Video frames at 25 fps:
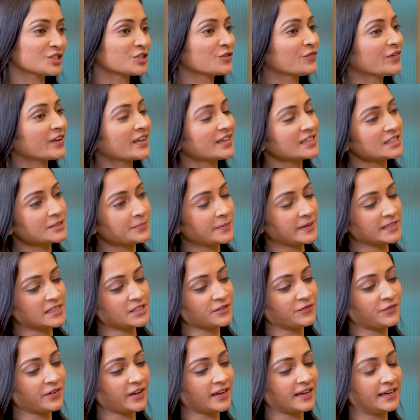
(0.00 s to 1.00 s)
So we can
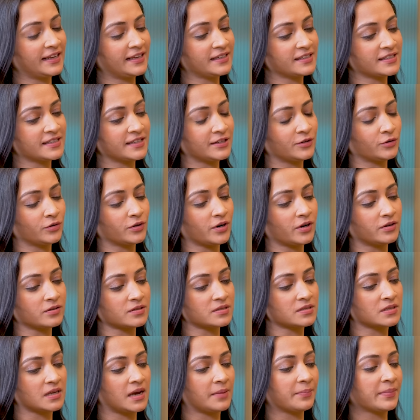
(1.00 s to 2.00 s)
specifically zero down
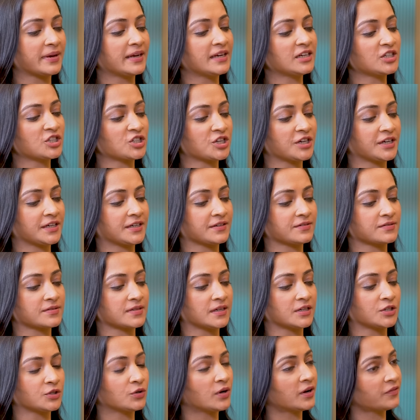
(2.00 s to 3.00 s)
some initiatives
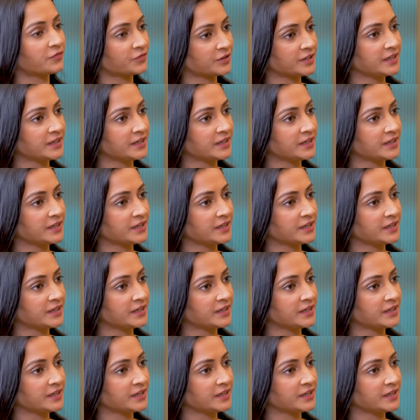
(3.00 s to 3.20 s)
that you have